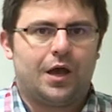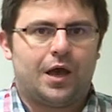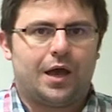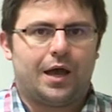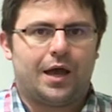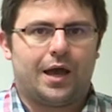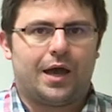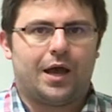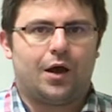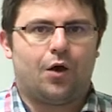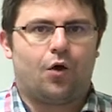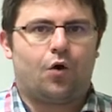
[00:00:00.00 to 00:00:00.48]

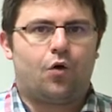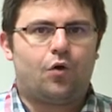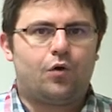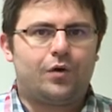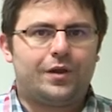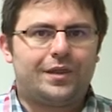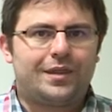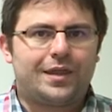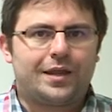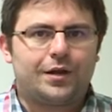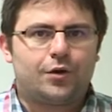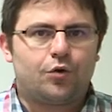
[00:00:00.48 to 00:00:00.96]
Uh,
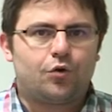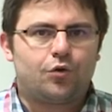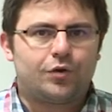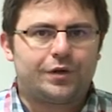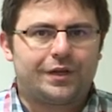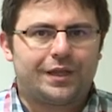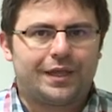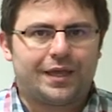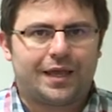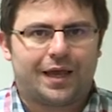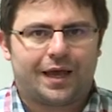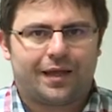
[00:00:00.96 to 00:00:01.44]
all the
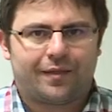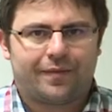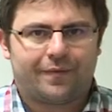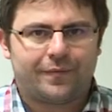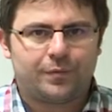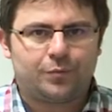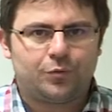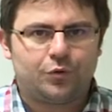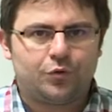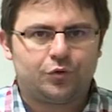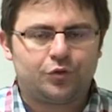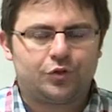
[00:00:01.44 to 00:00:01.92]
non-key
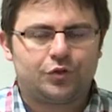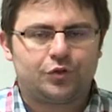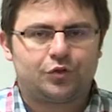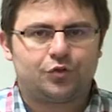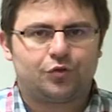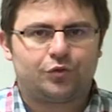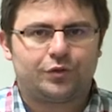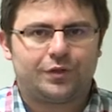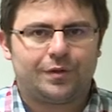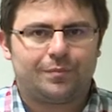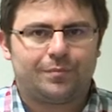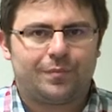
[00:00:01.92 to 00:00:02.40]
attributes
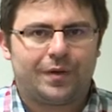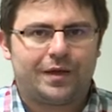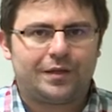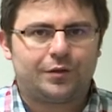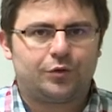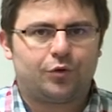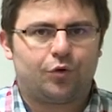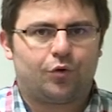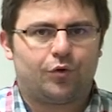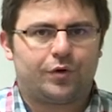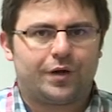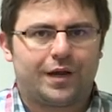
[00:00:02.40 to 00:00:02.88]
should
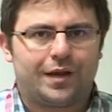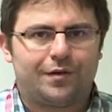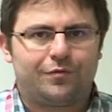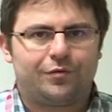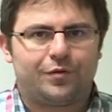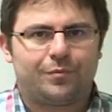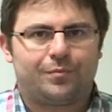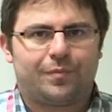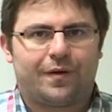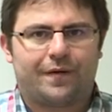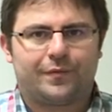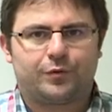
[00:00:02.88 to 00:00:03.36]
depend on
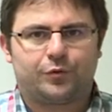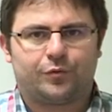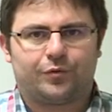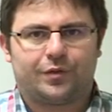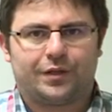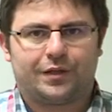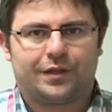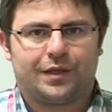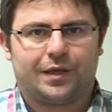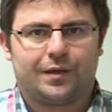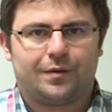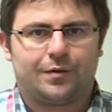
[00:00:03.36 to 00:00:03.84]
every part of
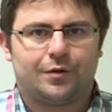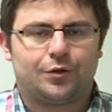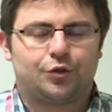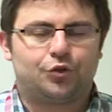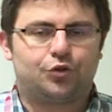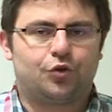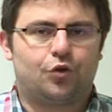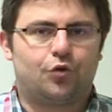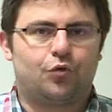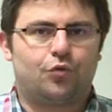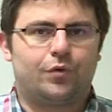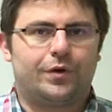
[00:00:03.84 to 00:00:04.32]
the key.
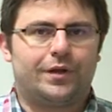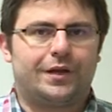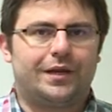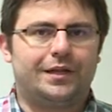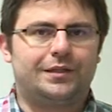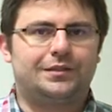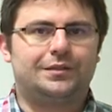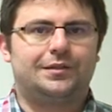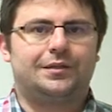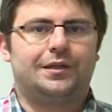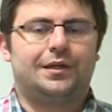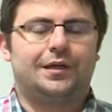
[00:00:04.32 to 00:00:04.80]
So we
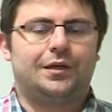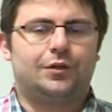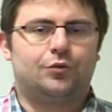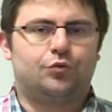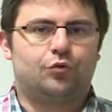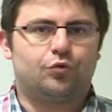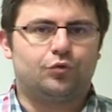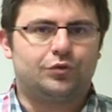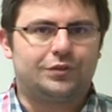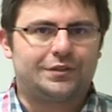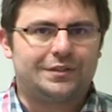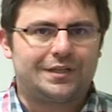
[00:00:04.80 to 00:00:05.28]
need
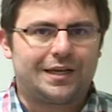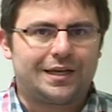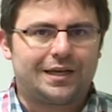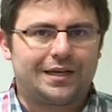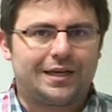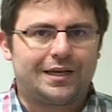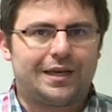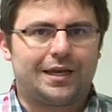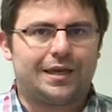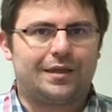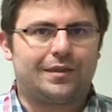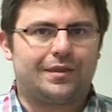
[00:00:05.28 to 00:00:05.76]
to
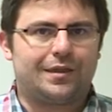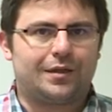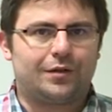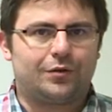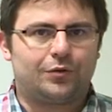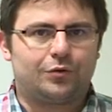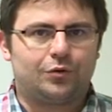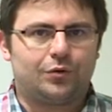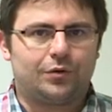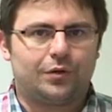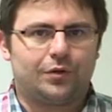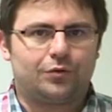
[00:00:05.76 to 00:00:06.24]
check in
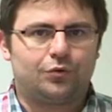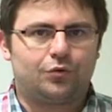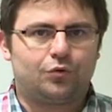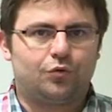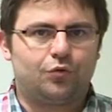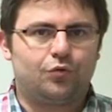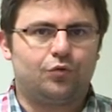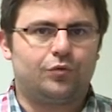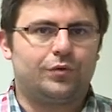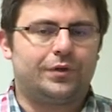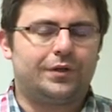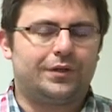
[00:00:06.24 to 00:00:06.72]
the
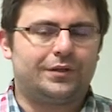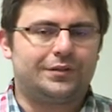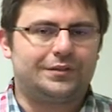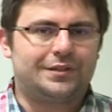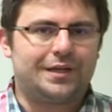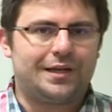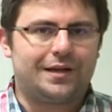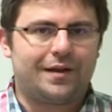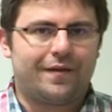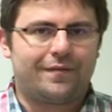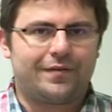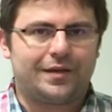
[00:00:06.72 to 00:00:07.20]
two
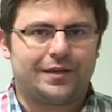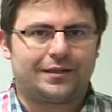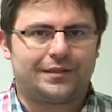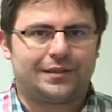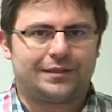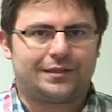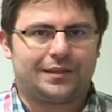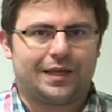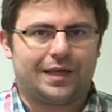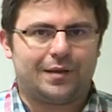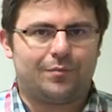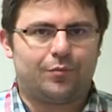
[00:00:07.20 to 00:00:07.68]

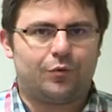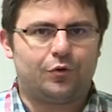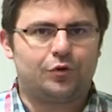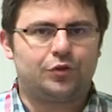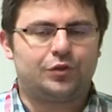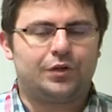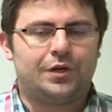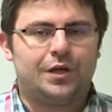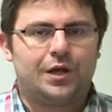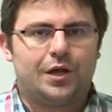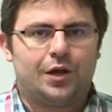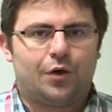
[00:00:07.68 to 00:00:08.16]
generated tables
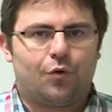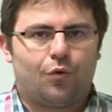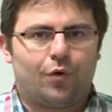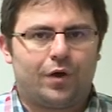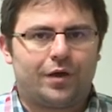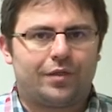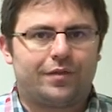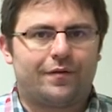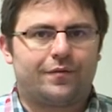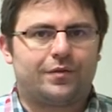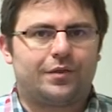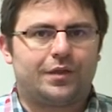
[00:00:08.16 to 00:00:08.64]

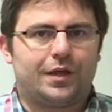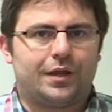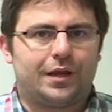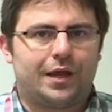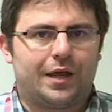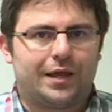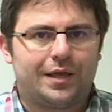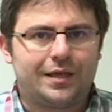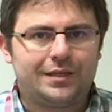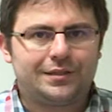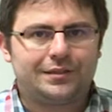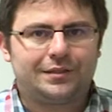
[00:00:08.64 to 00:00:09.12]
whether
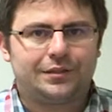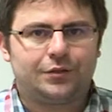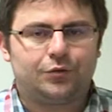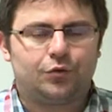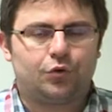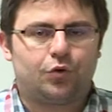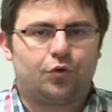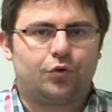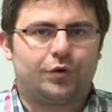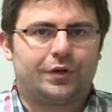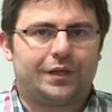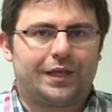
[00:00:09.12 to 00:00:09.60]
the, each
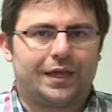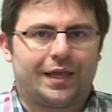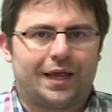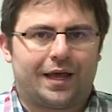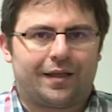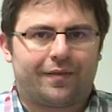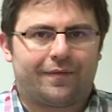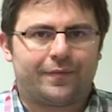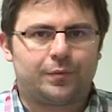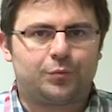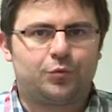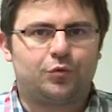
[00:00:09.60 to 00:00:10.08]
non-key
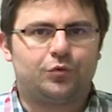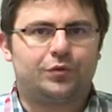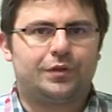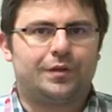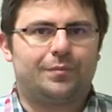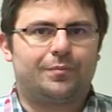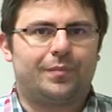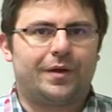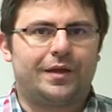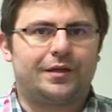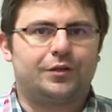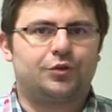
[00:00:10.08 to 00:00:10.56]
attribute
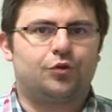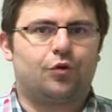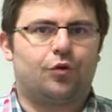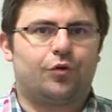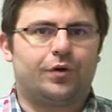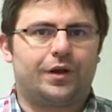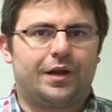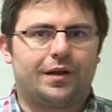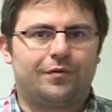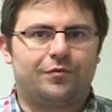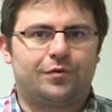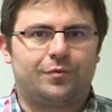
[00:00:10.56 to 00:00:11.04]
depends
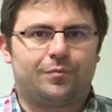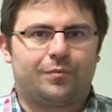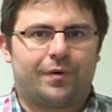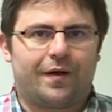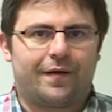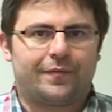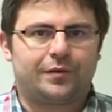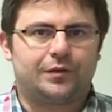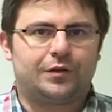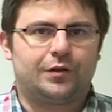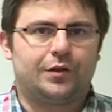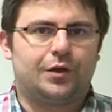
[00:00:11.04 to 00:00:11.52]
on every
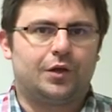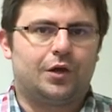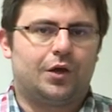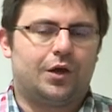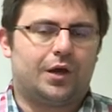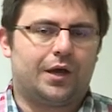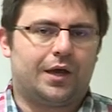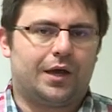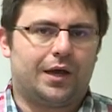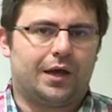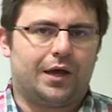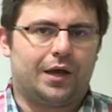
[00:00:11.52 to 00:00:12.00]
part
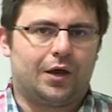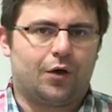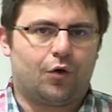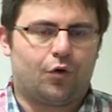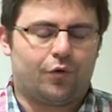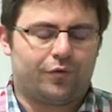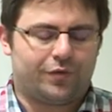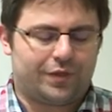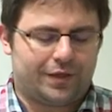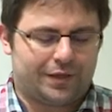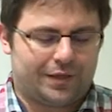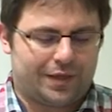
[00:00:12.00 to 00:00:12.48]
uh,
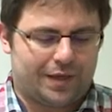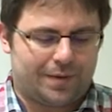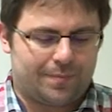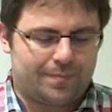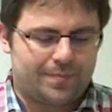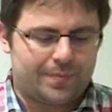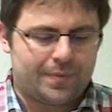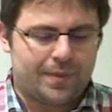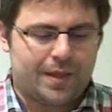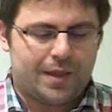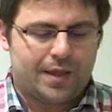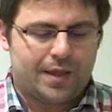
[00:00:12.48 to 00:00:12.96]
of the key.